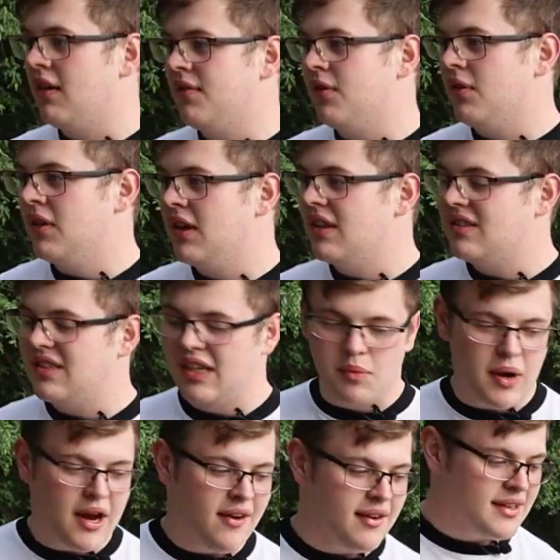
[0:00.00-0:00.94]
for it. You can see
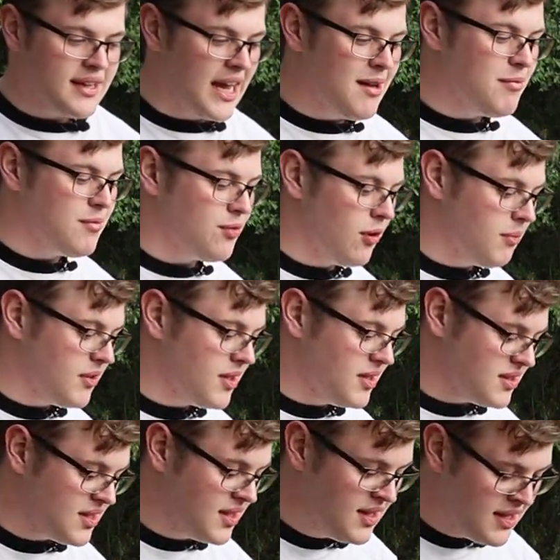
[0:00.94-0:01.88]
where it came from,
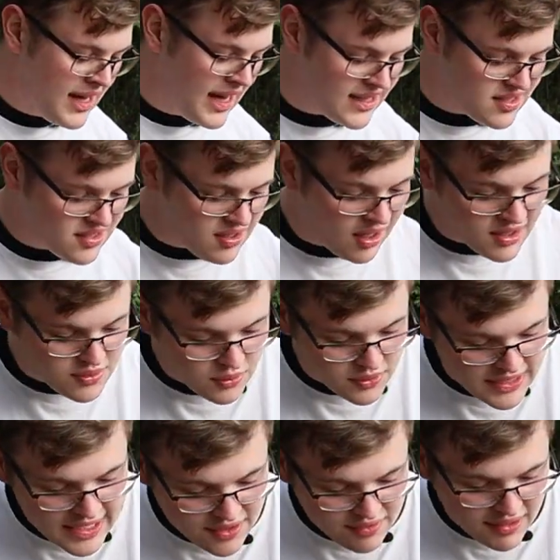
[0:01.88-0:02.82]
because it starts with
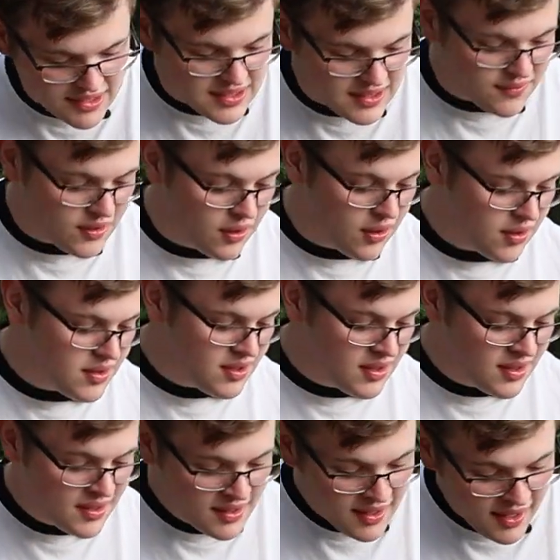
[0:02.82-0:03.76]
that aggressive look.
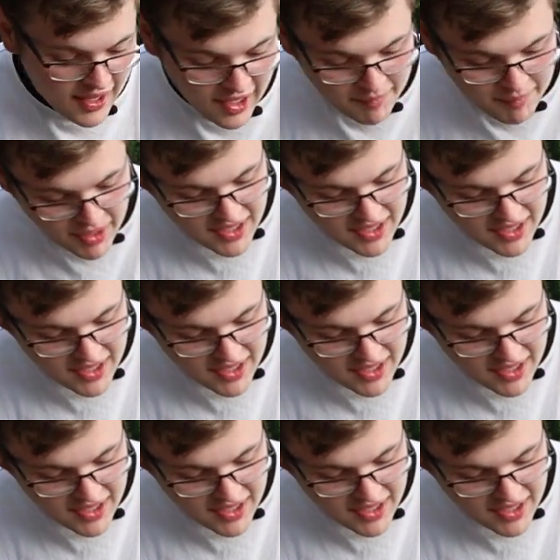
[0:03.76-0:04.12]
I